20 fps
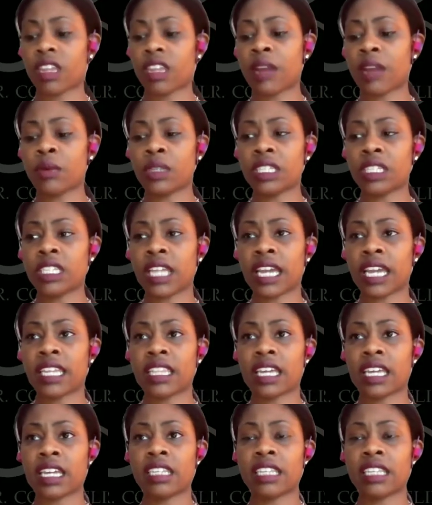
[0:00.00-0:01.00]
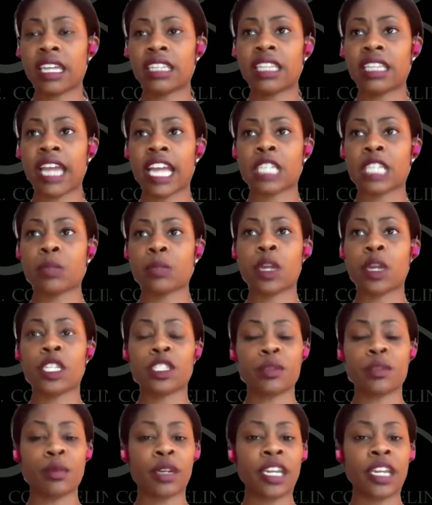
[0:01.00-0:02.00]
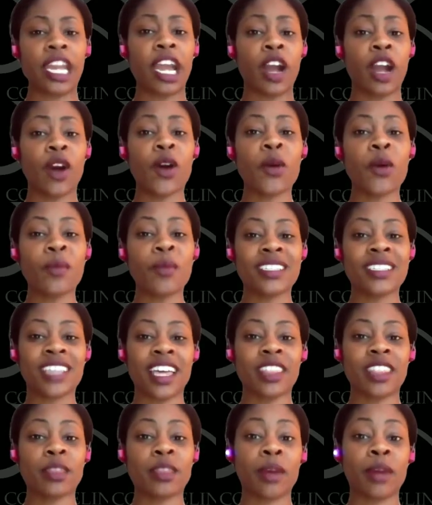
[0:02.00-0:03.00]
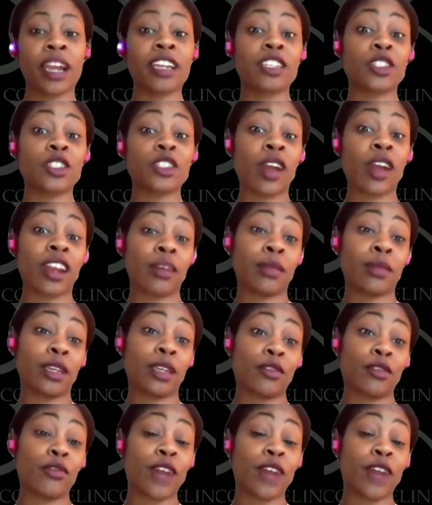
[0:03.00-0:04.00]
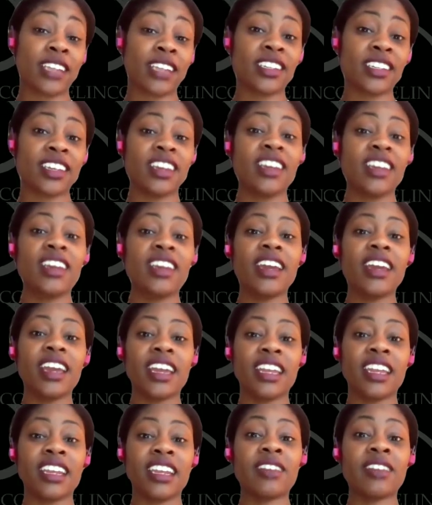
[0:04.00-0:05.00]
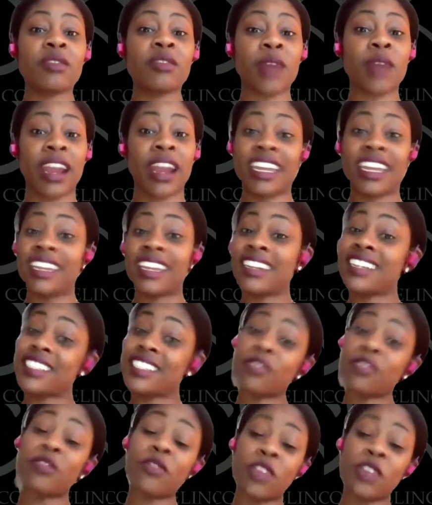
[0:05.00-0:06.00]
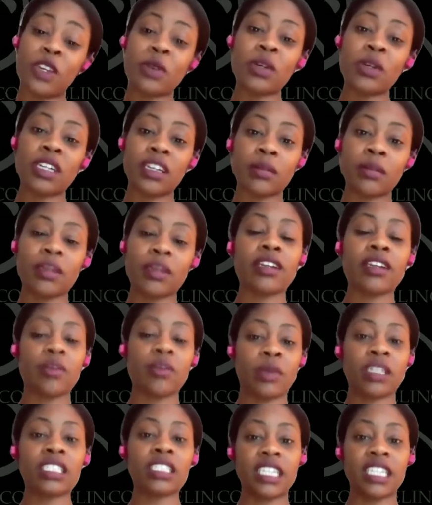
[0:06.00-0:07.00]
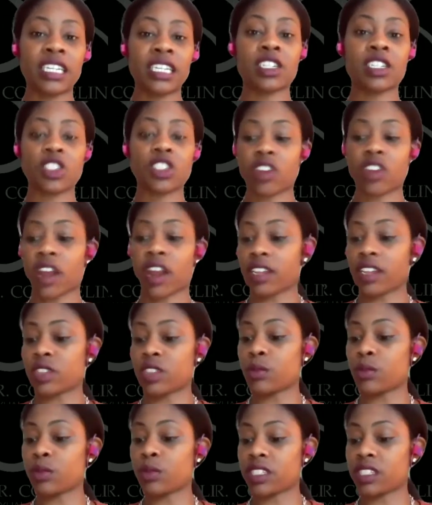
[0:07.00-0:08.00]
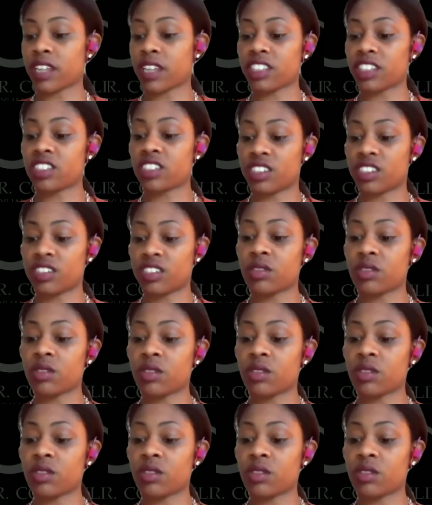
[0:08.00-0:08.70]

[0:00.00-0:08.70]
I really like that last point to bring it home is that the brain is trying to be your friend. And right, it doesn't feel good, but it really is trying to protect you.